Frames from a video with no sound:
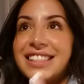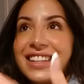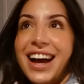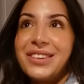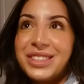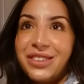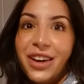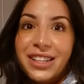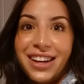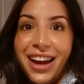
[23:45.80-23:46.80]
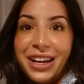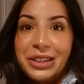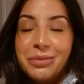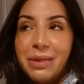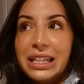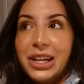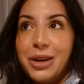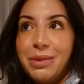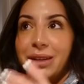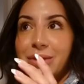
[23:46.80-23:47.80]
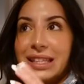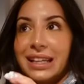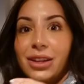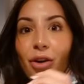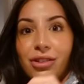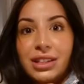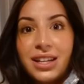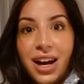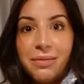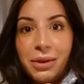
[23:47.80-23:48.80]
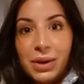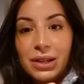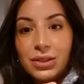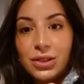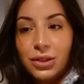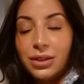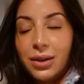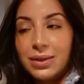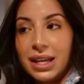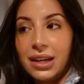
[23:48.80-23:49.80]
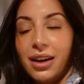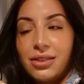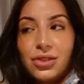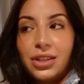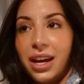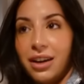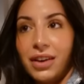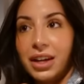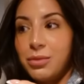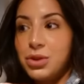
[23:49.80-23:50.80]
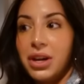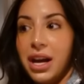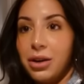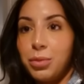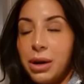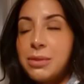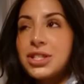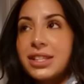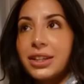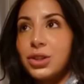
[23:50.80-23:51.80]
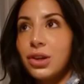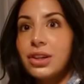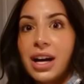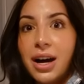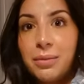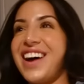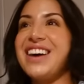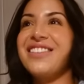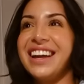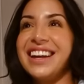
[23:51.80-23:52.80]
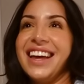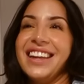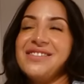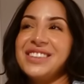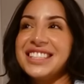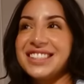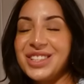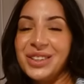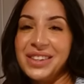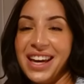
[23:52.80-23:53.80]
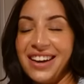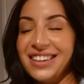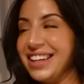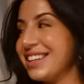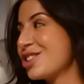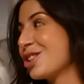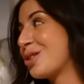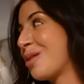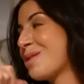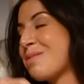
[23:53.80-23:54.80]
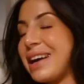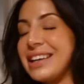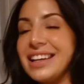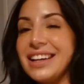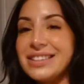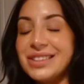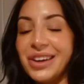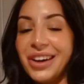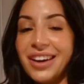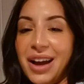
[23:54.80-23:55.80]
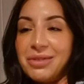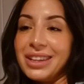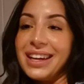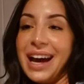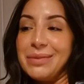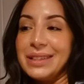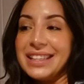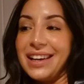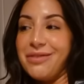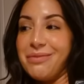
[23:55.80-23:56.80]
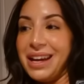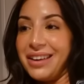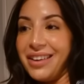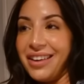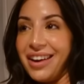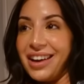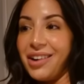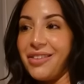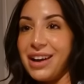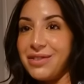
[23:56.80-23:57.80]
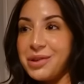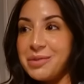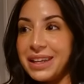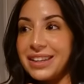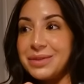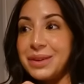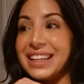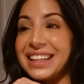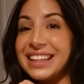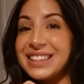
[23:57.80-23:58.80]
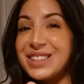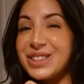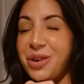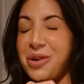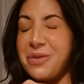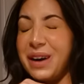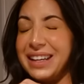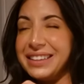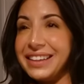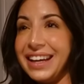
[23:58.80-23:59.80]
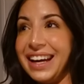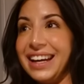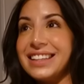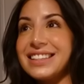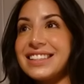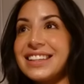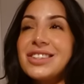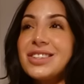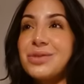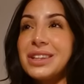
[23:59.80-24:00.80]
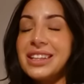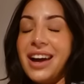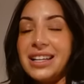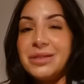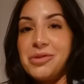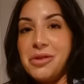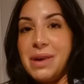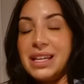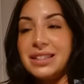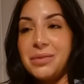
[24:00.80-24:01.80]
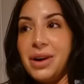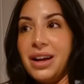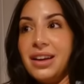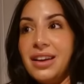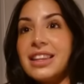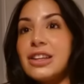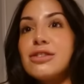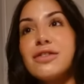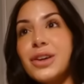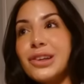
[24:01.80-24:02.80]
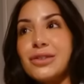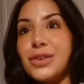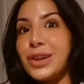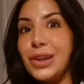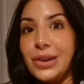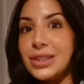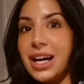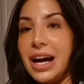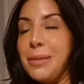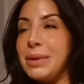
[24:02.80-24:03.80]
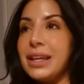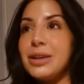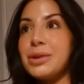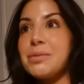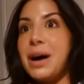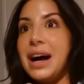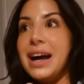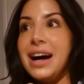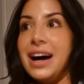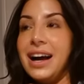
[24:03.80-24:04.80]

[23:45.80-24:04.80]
Tonight was the first night I could meet her, but it was like the only time that we could do. And I was like, do you care if I come to your hair appointment? She's like, no, come. I went and we just chilled there. And then she dropped me back here. So I'm really happy to have met her and grateful because we clicked so well. And it's just really nice when you meet someone that you've followed for a long time and that you admire.